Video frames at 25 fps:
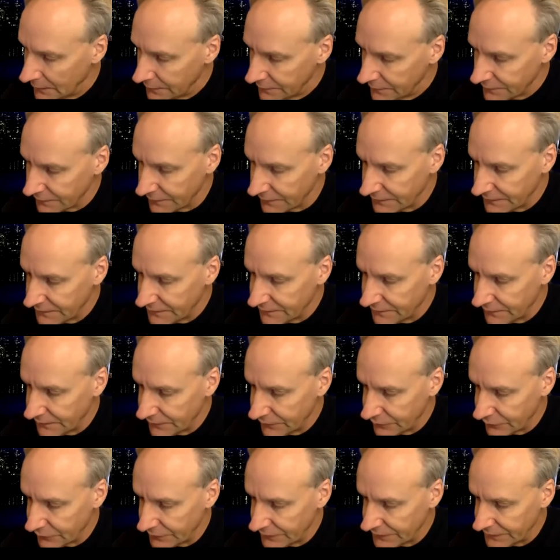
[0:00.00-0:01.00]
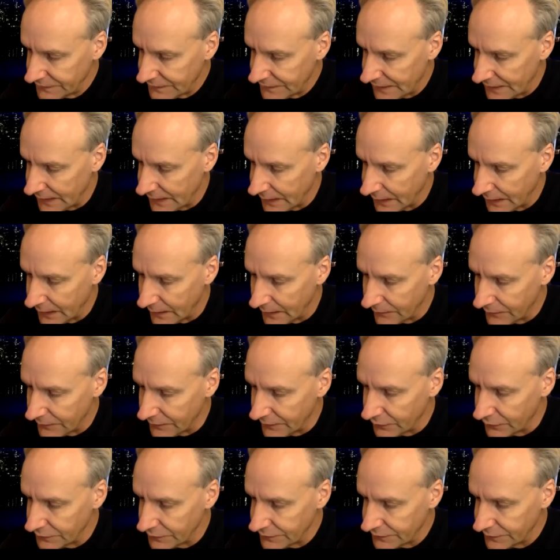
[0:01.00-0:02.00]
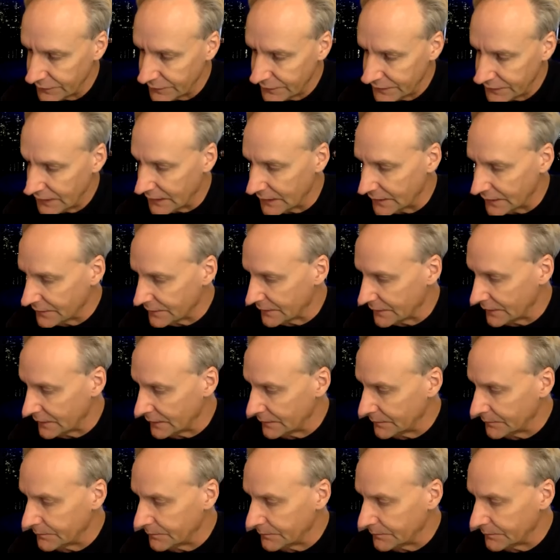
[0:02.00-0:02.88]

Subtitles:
So this is literally saying f equals 13, isn't it?